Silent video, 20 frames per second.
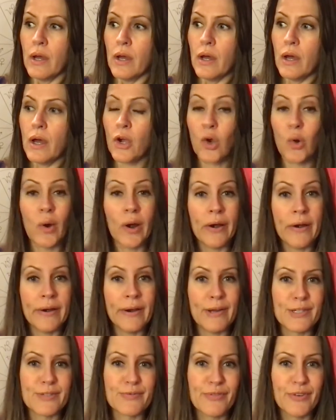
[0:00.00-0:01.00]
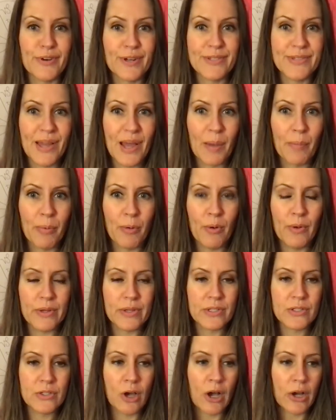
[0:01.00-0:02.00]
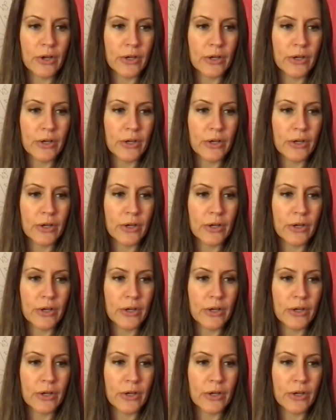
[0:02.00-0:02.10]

Aquarius, for example, is not